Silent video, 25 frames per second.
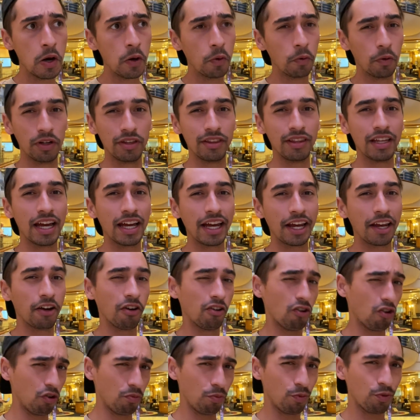One night,
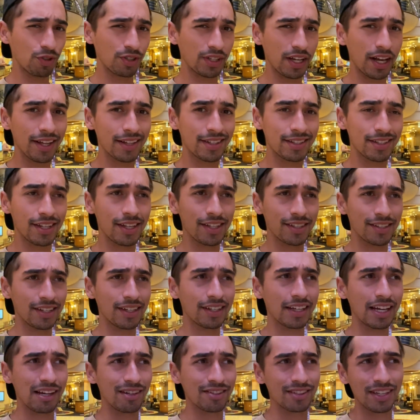I almost got
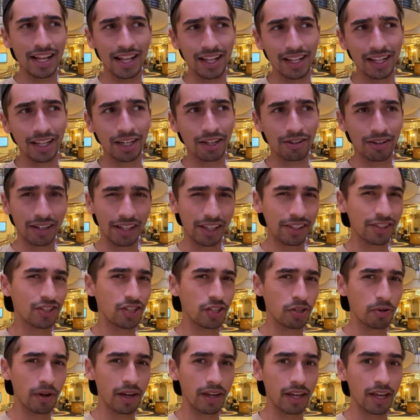seasick. I was editing around like
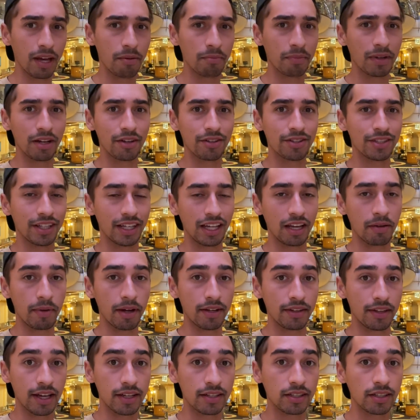2 a.m. and I was sitting at
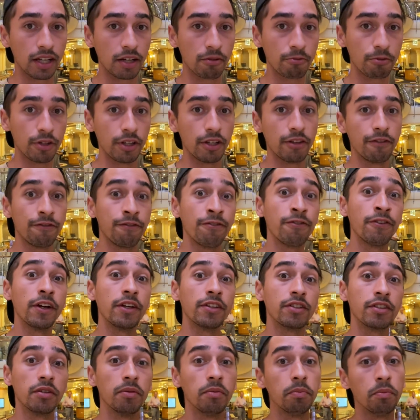my desk and I really
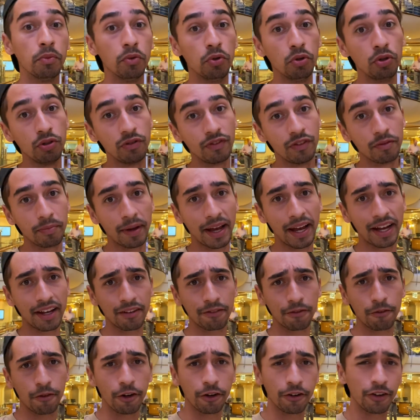felt it moving back
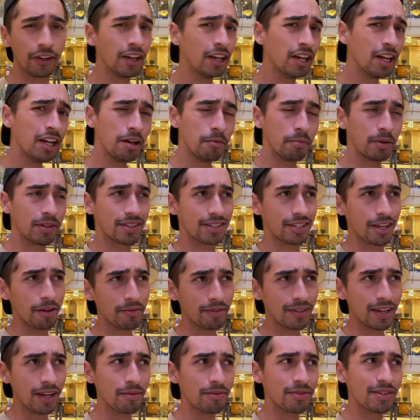and forth. But
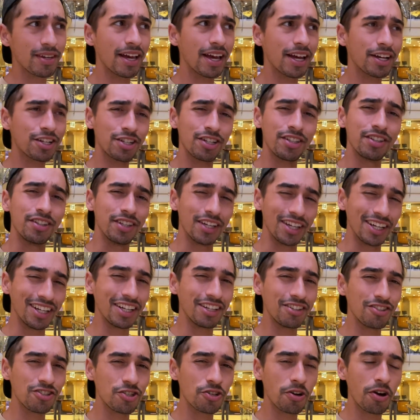sometimes I actually did
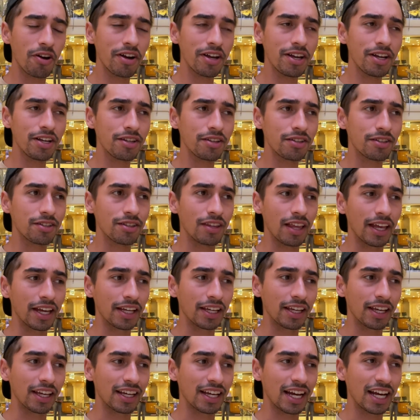enjoy it.
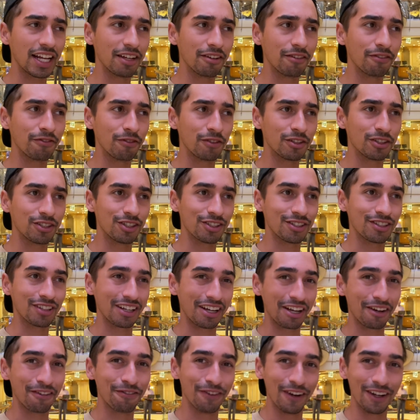Like, it kind of was just
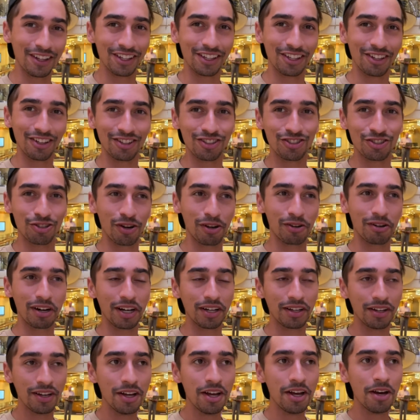like a fun little
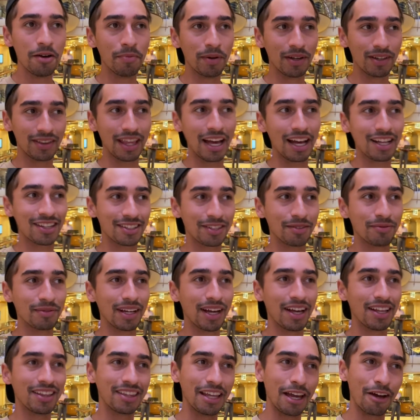joyride. But that's
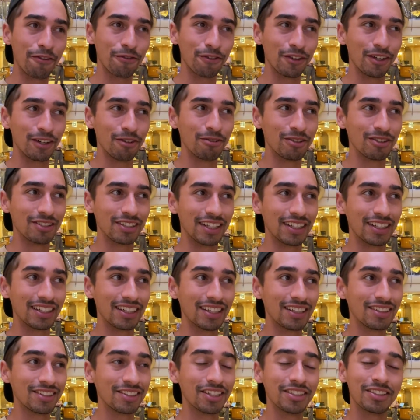something I definitely was like,
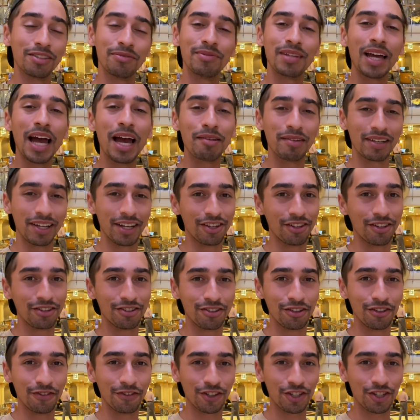took some time to get
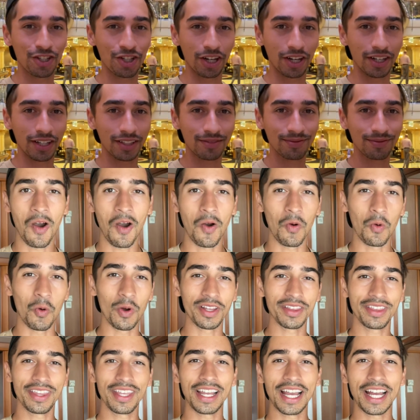used to for sure.
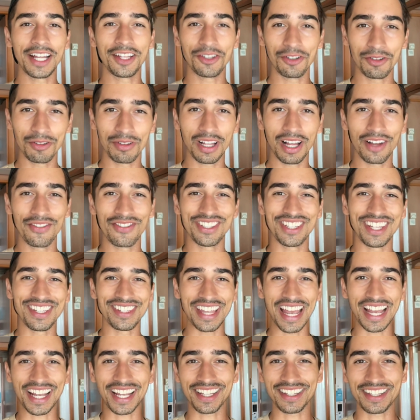One thing I do love is the
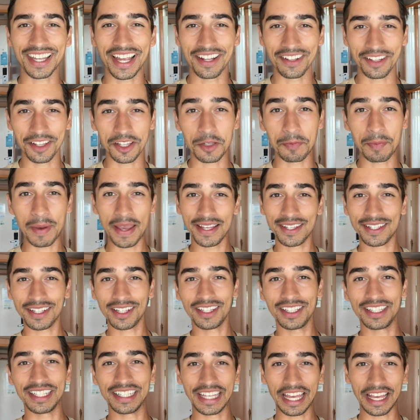deck attendants,
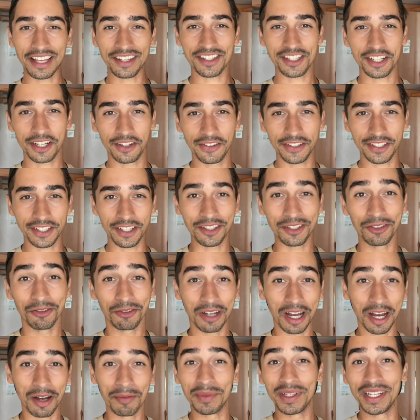basically the guest services who
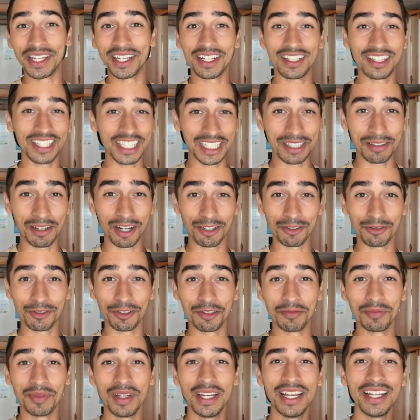come in and clean our
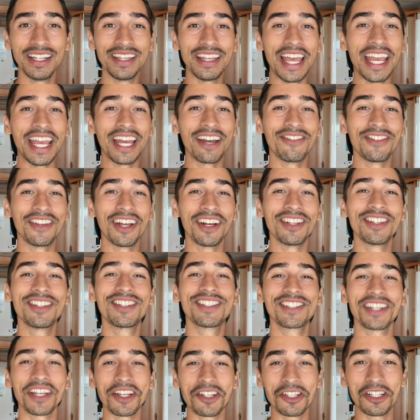room. They have done
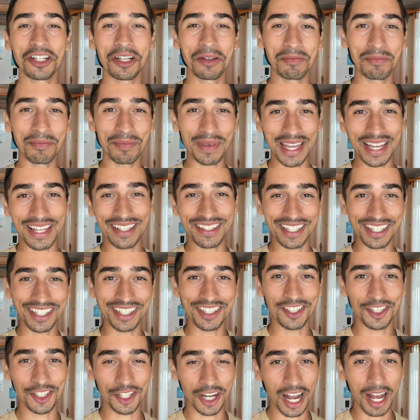such an
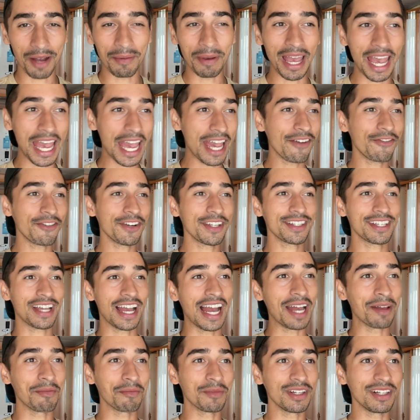amazing job. Every
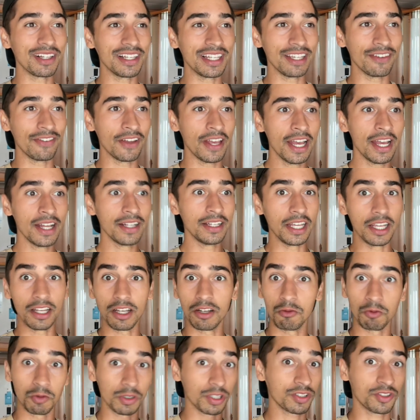time we leave, they
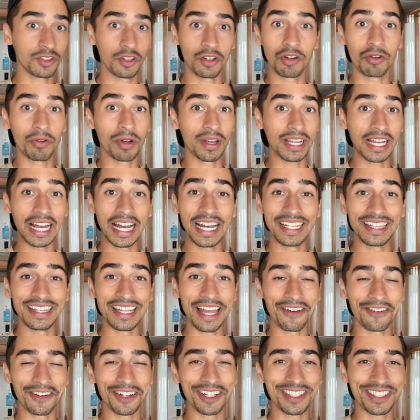were so quick. I
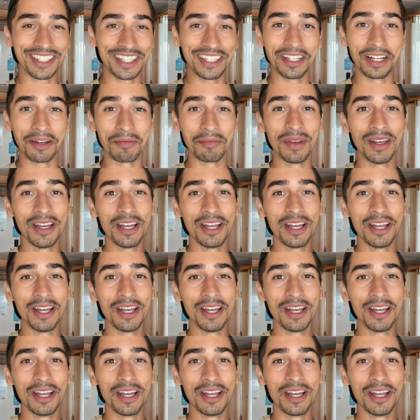never see them.